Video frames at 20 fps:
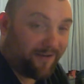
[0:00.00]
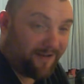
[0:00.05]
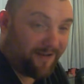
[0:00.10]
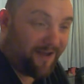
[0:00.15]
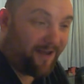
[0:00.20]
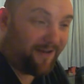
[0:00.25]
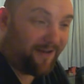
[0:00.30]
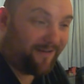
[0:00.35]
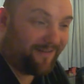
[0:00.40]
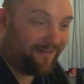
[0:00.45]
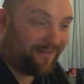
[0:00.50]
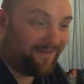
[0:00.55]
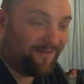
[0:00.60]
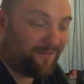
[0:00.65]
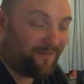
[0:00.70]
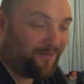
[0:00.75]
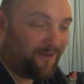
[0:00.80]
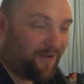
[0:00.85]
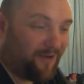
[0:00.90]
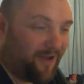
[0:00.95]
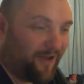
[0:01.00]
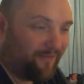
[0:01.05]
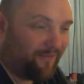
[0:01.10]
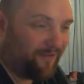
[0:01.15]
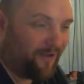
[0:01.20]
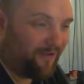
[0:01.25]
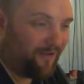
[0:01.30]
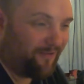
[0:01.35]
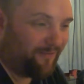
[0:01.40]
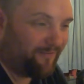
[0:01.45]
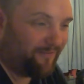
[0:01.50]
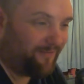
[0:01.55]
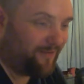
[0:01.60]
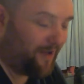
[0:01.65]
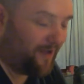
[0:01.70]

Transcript: a gun would not have no